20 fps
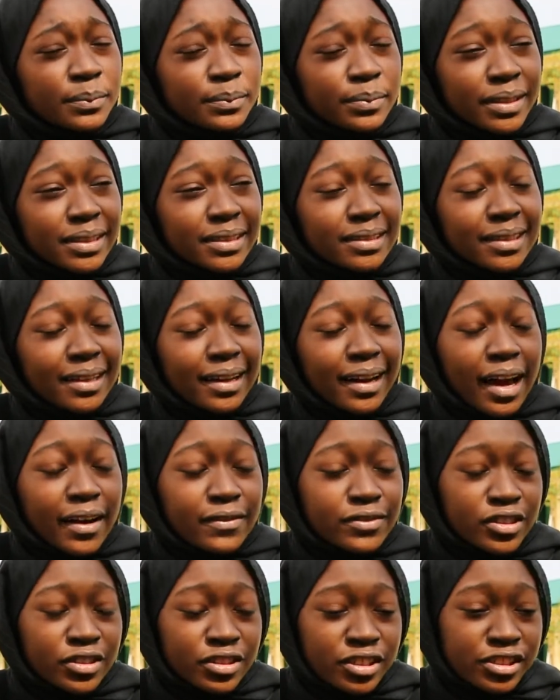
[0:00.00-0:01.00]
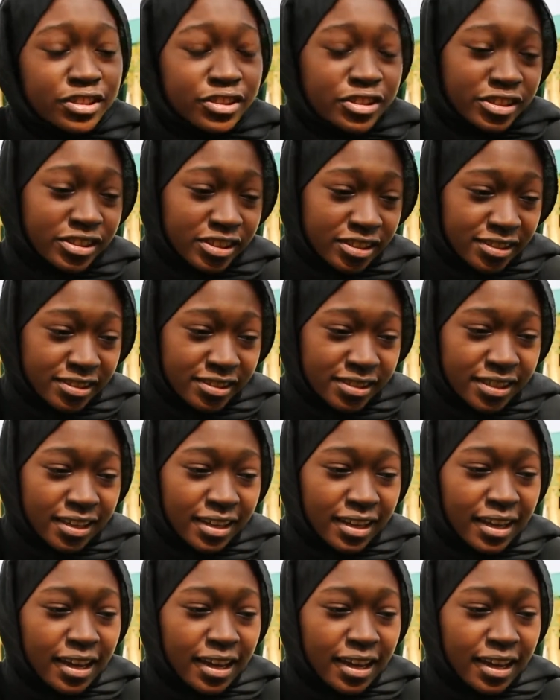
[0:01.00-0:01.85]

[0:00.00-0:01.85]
But then after the insurgency,